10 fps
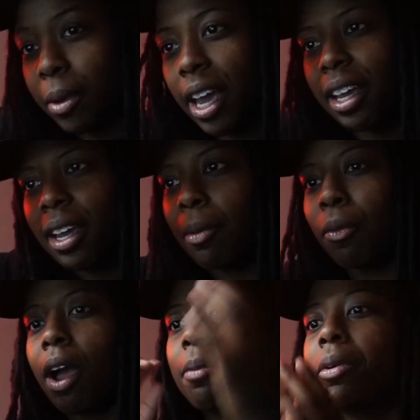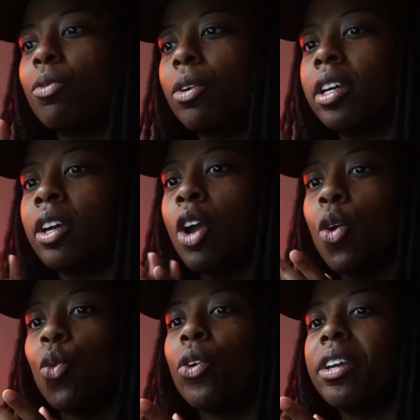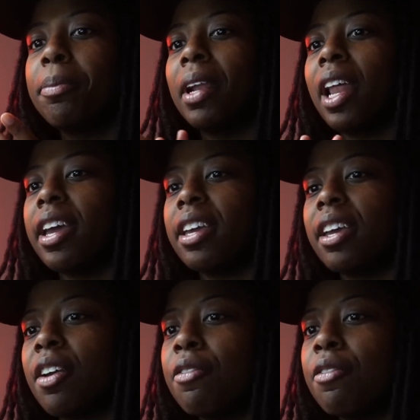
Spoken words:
We got Camarabi with Replay